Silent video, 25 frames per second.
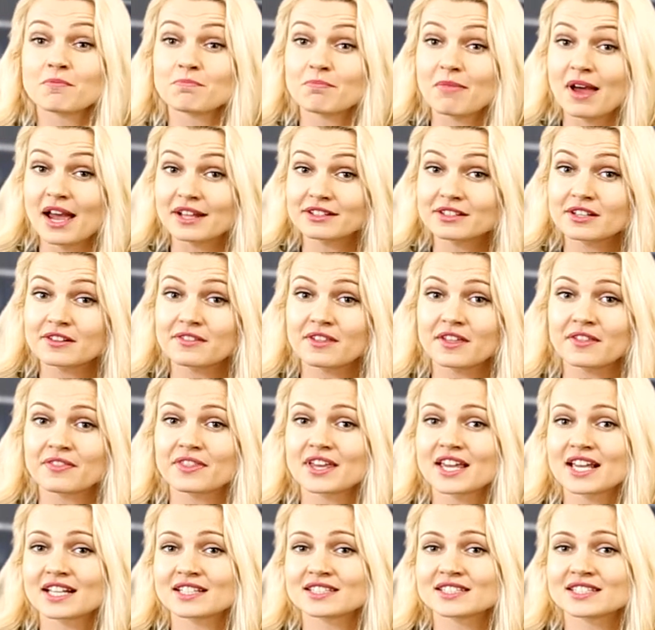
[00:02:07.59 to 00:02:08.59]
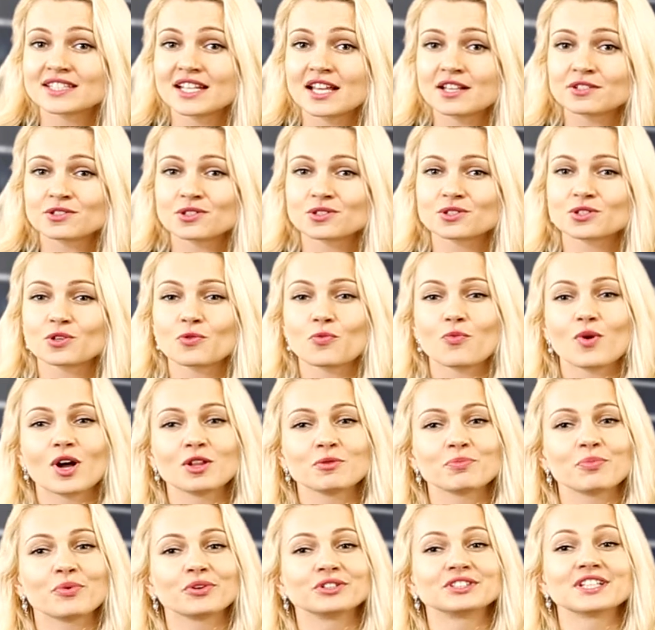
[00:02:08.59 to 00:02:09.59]
better than the consensus of
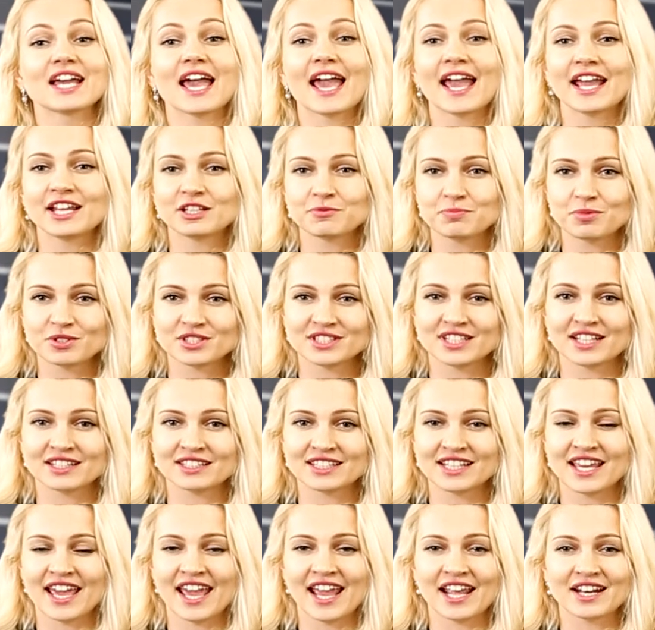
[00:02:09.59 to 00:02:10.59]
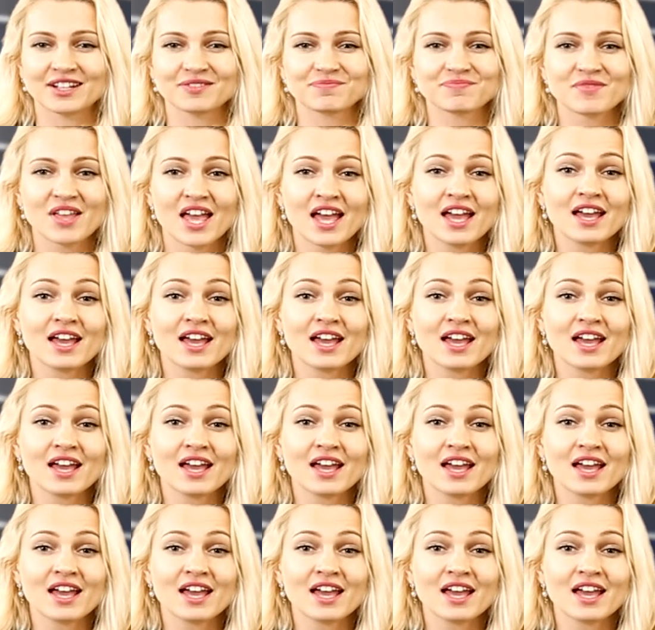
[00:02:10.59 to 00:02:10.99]
1.8% gain.